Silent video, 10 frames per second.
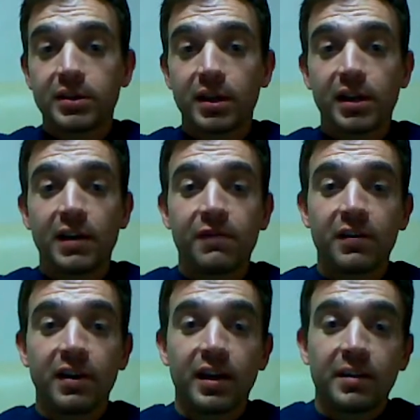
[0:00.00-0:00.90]
That's all I
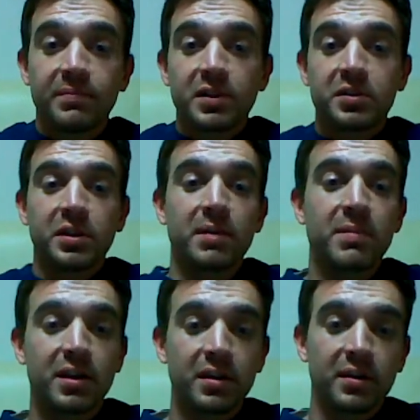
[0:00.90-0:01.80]
got for today.
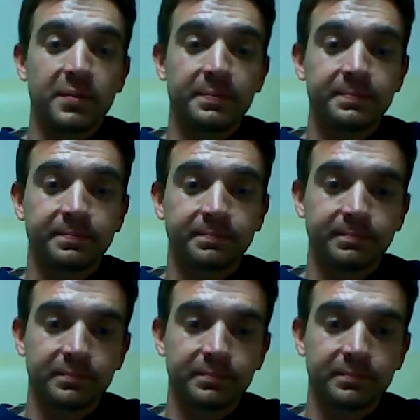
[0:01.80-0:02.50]
Najungi Manayo.